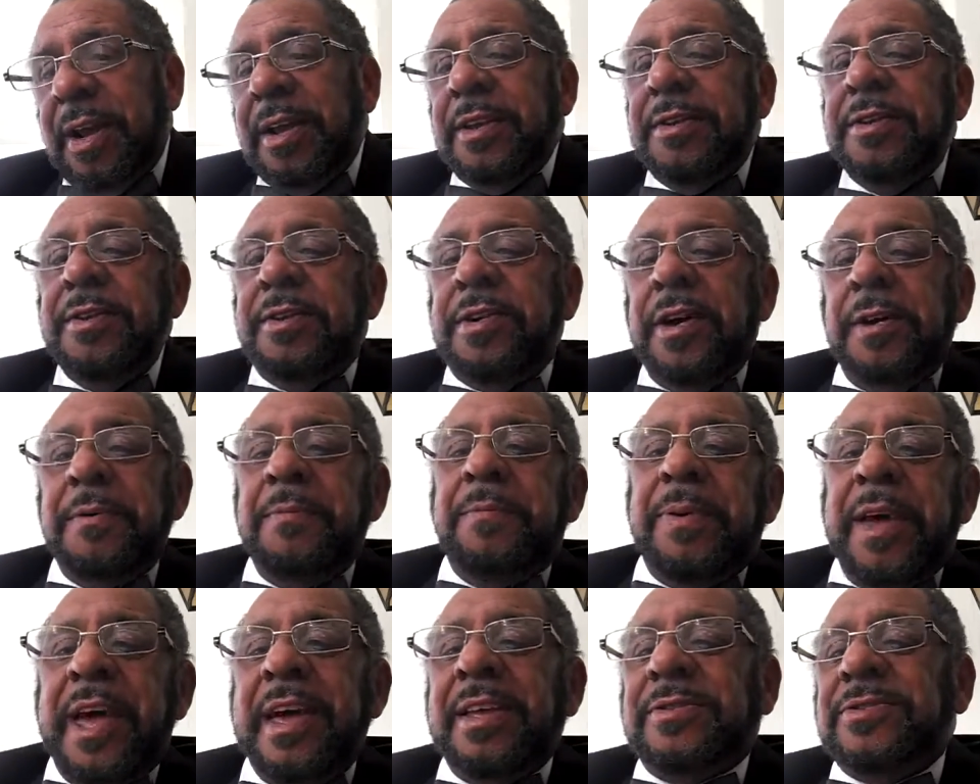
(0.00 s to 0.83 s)
You could have
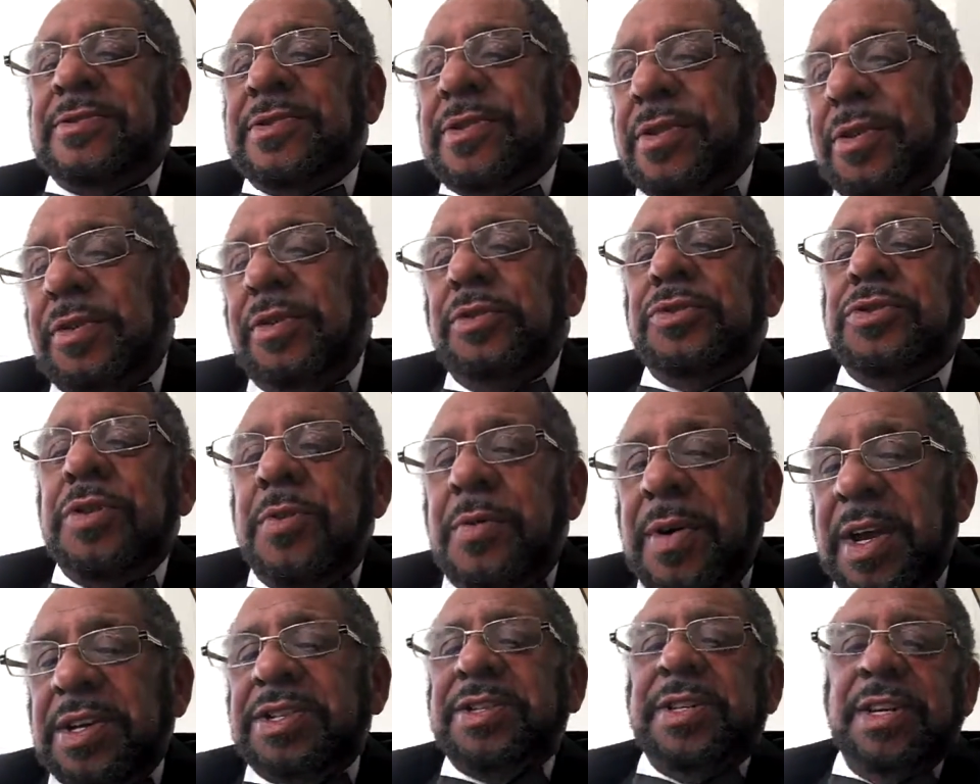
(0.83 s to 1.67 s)
paid school
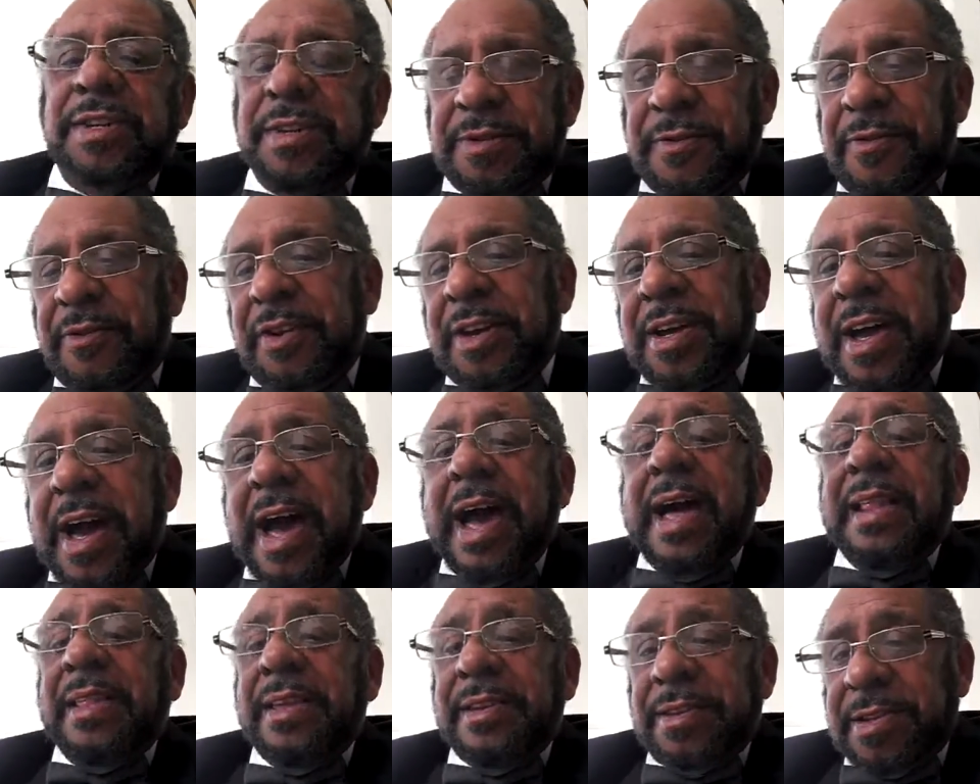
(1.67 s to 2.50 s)
tuitions for
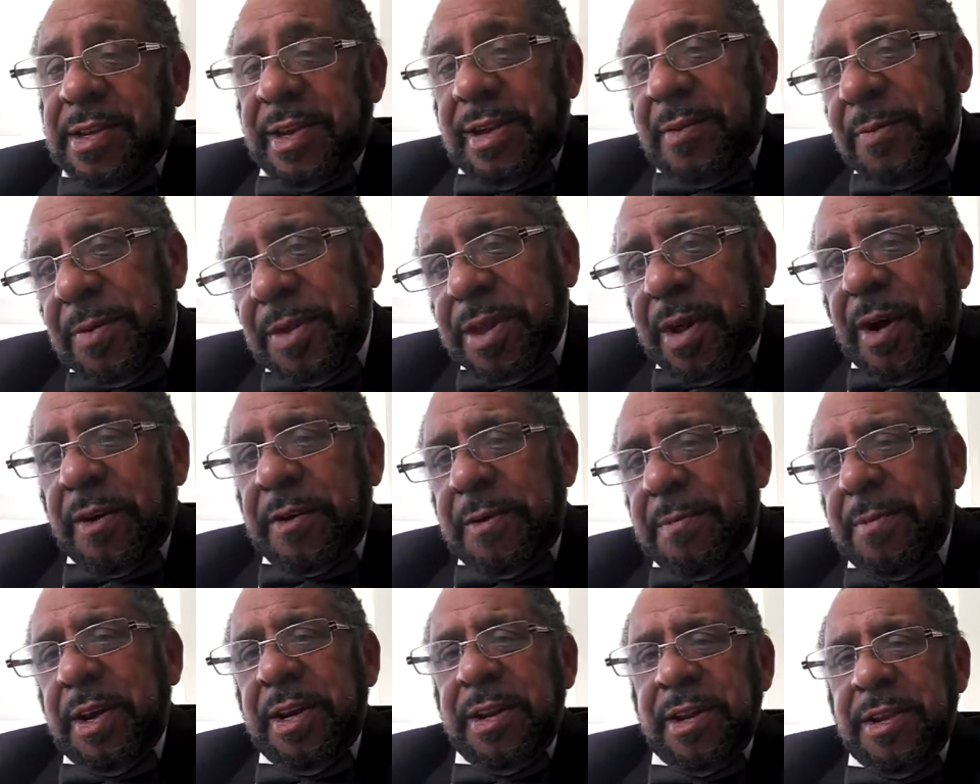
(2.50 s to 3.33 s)
college with all
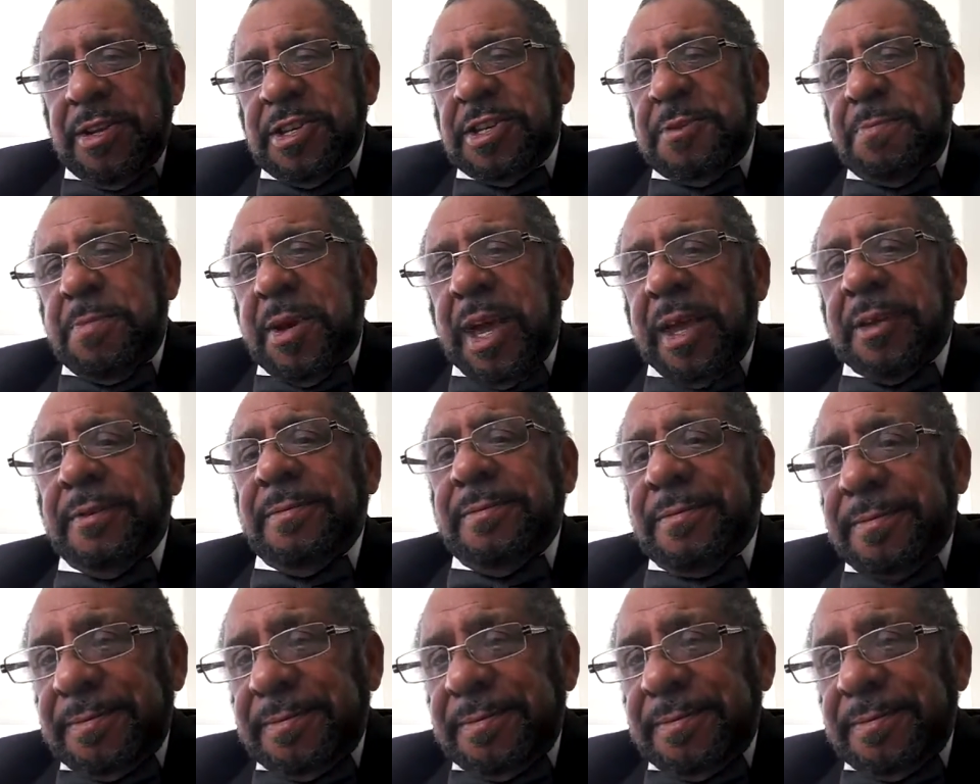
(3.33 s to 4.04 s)
the money you spent.